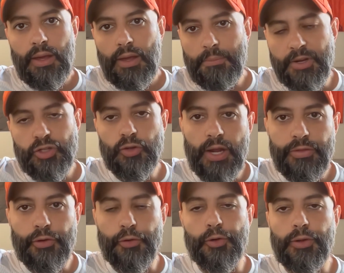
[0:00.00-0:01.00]
Make sure you get
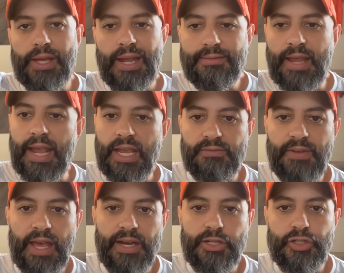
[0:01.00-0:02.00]
there early and take
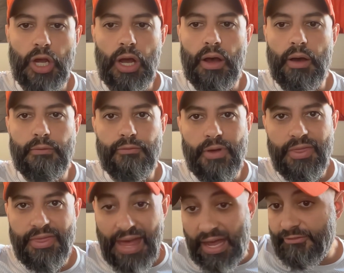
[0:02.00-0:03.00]
advantage of
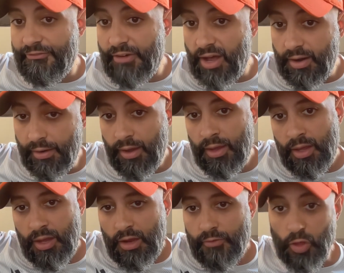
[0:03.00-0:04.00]
that fun.
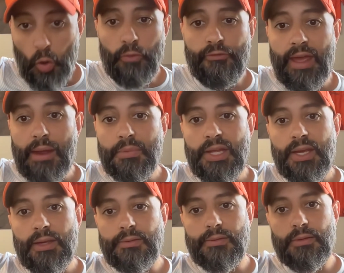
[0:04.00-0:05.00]
For the whole
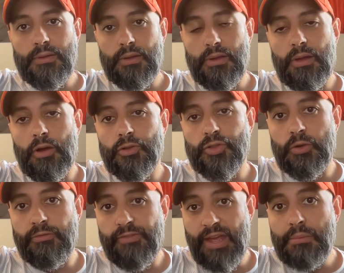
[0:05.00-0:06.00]
family, also
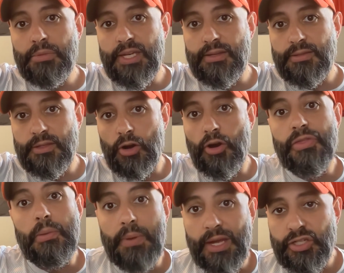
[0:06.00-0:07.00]
families are on
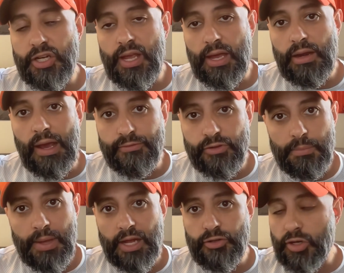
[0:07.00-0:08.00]
the pitch again after the
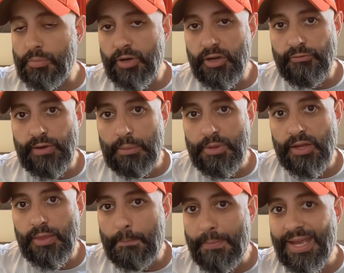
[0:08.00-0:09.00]
match. You can bring your family on
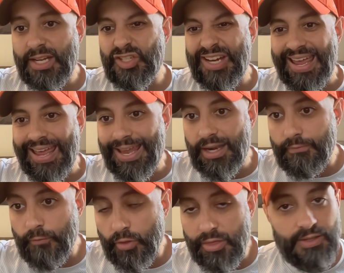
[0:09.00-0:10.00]
the pitch. And
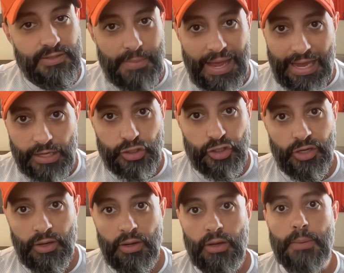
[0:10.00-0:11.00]
for this match,
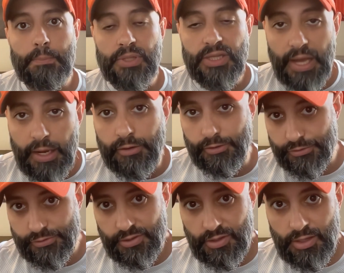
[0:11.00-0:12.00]

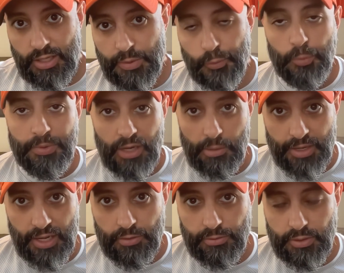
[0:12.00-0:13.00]
players will be coming
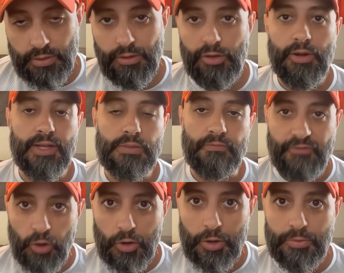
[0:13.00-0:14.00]
out. You'll get some
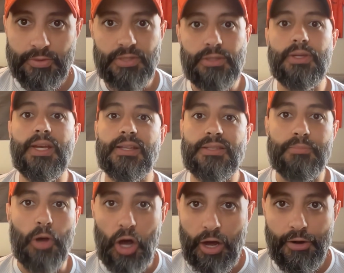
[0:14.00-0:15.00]
photos. You can get
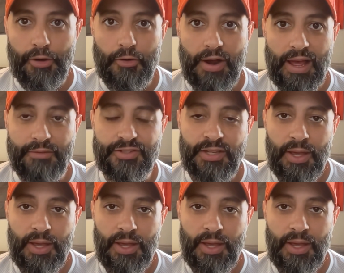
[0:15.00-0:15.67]
some autographs.